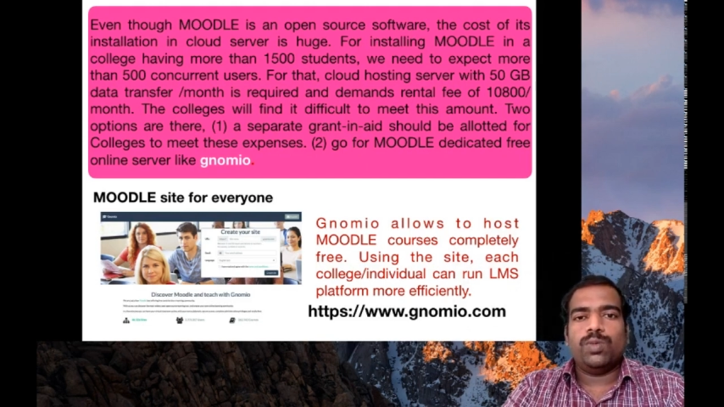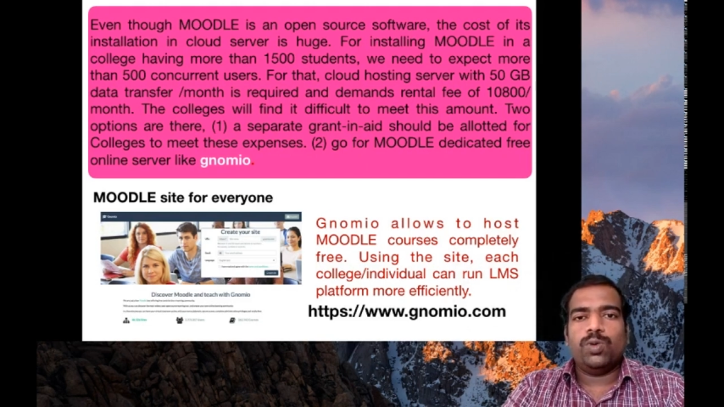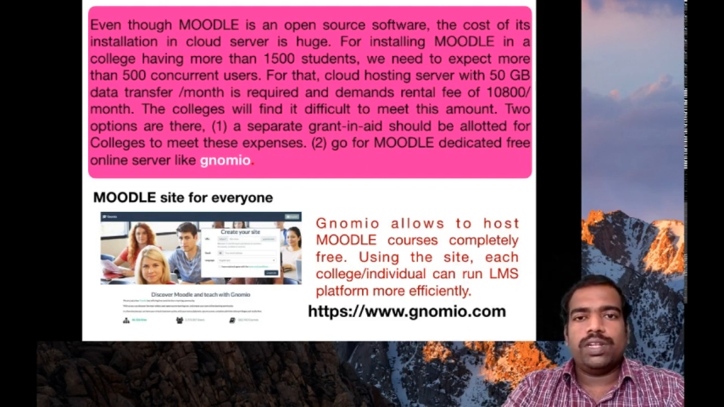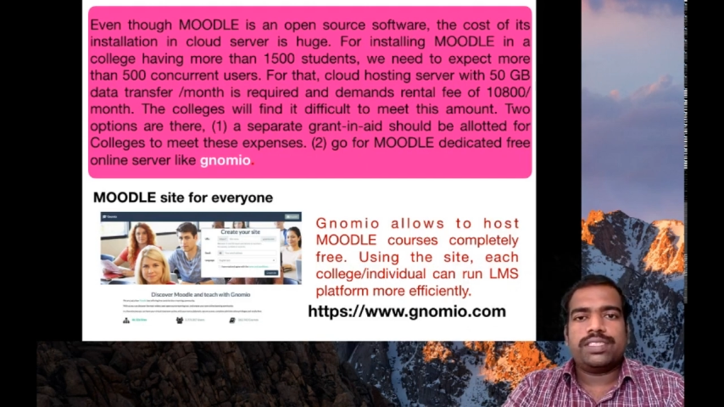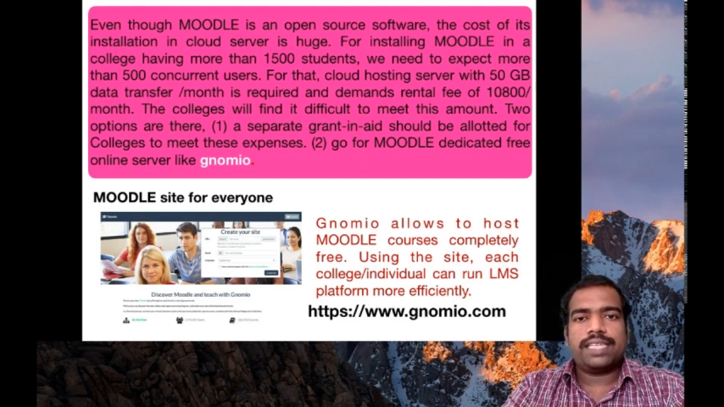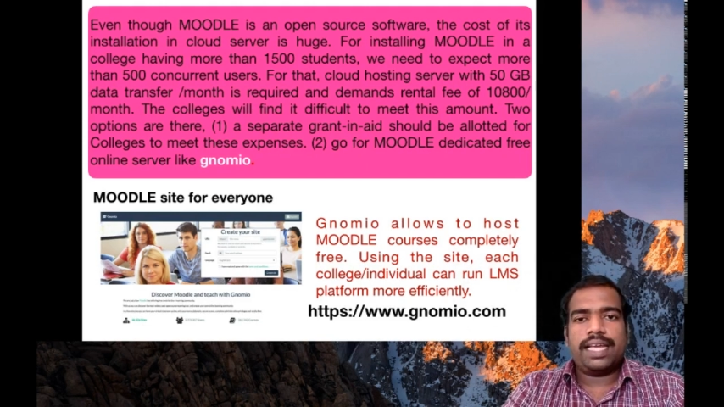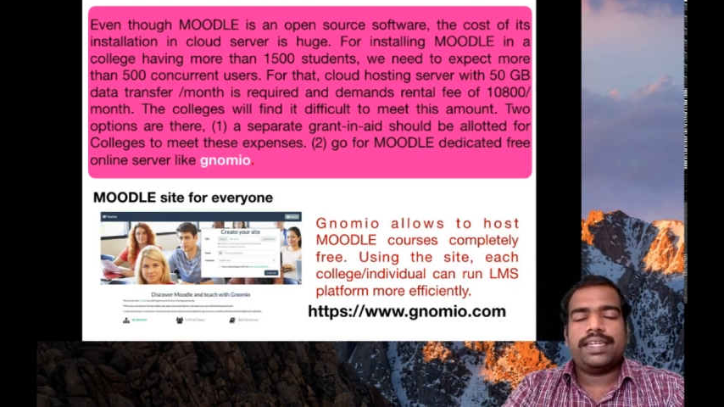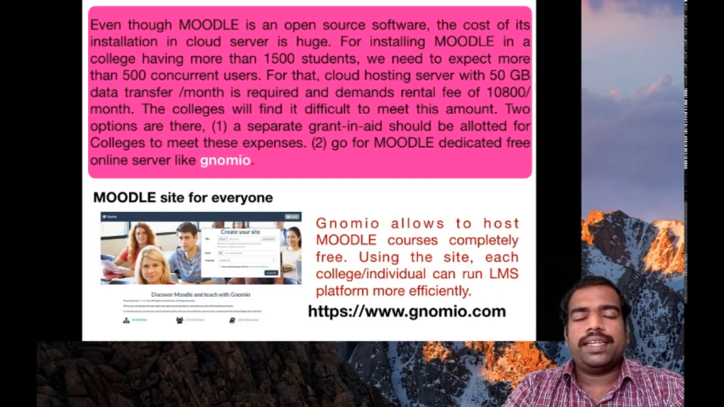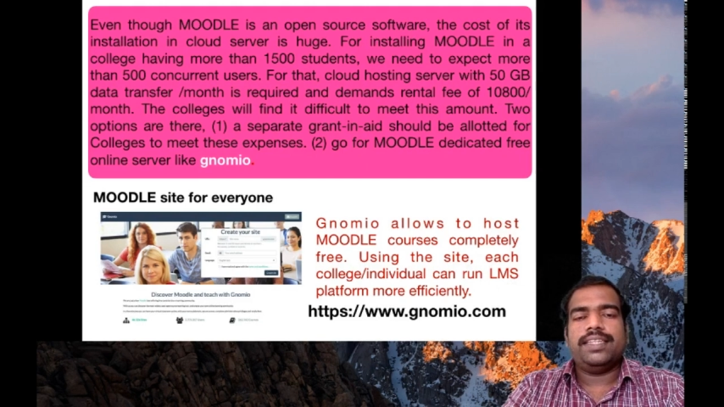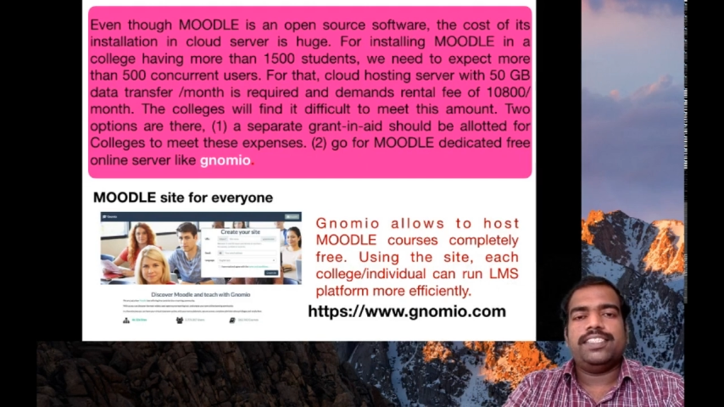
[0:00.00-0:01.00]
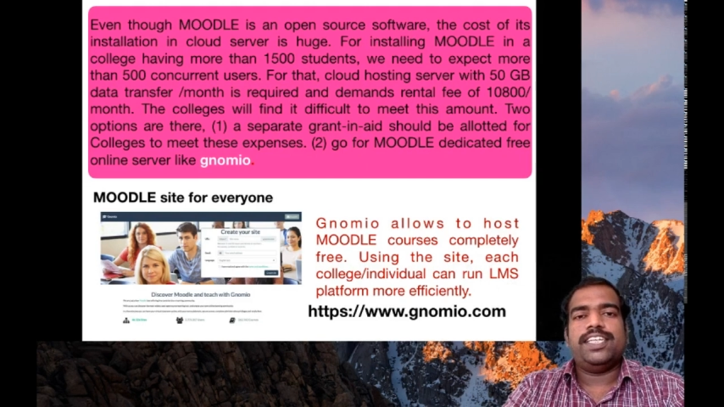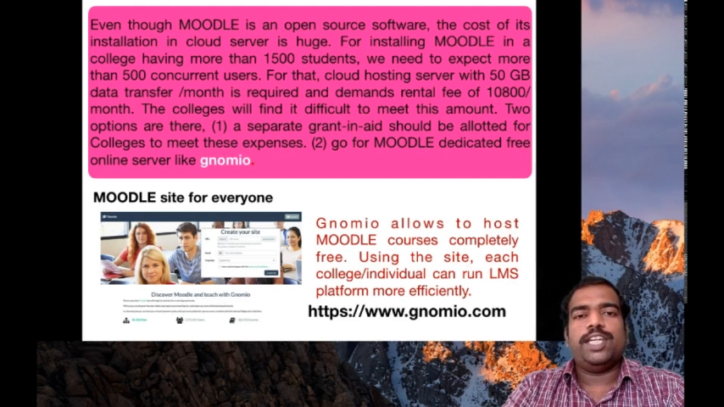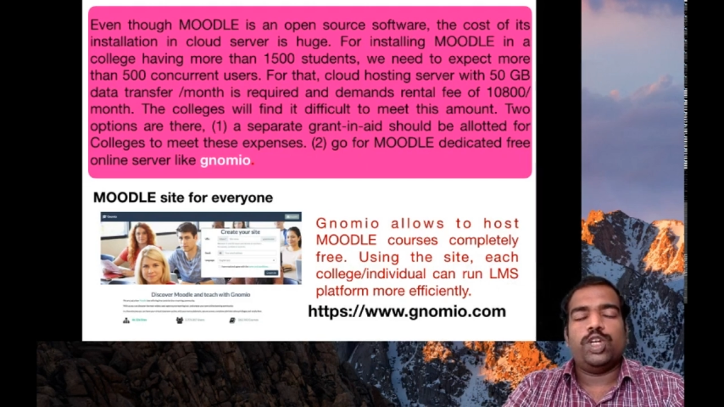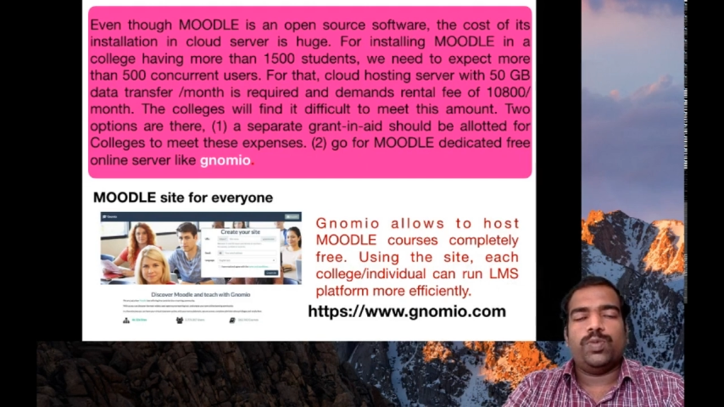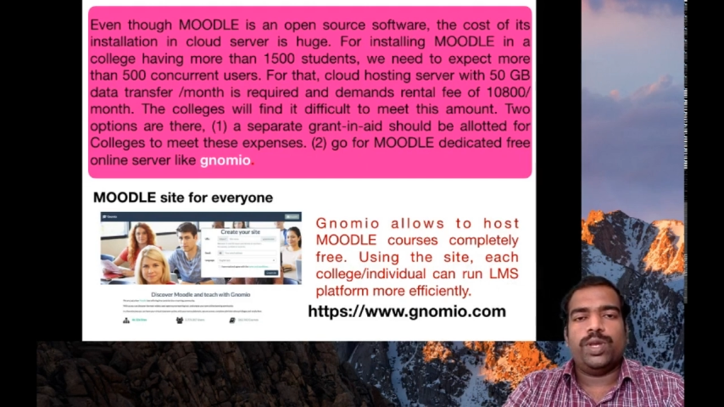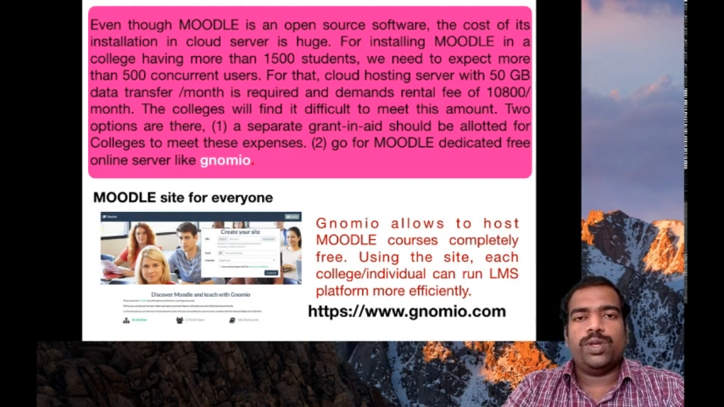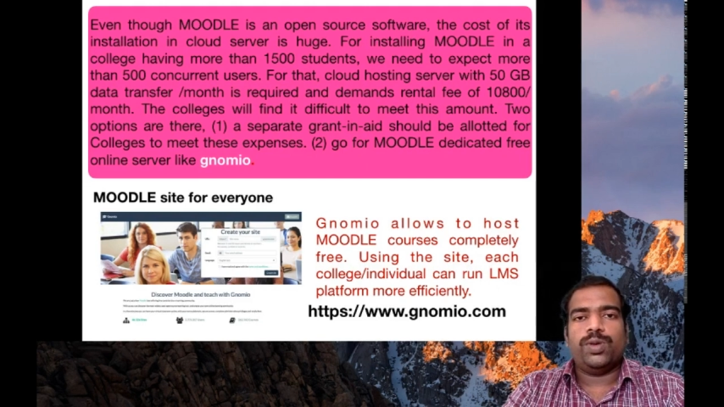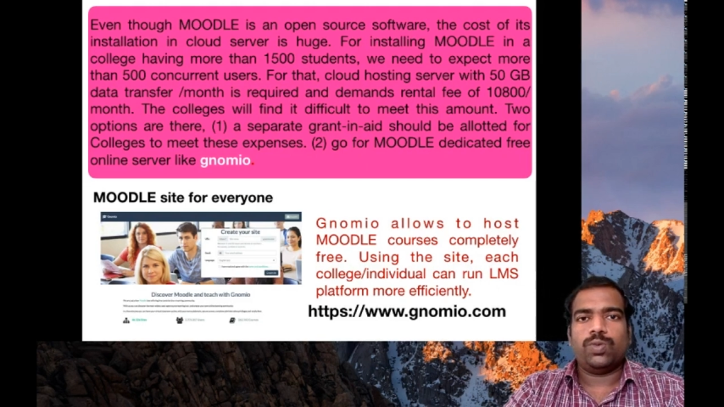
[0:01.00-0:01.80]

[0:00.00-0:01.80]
Moodle site in Gnomio.